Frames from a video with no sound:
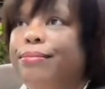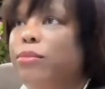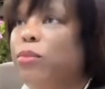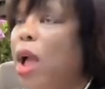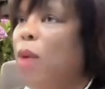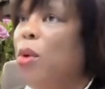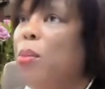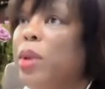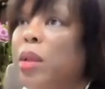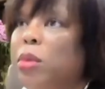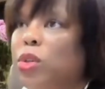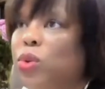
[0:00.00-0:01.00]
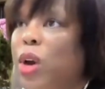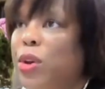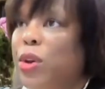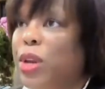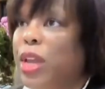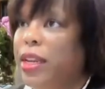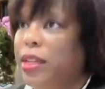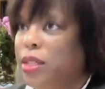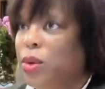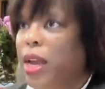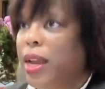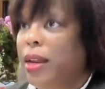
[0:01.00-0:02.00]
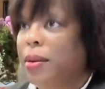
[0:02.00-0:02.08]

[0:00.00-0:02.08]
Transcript: I won't be able to try your case, okay?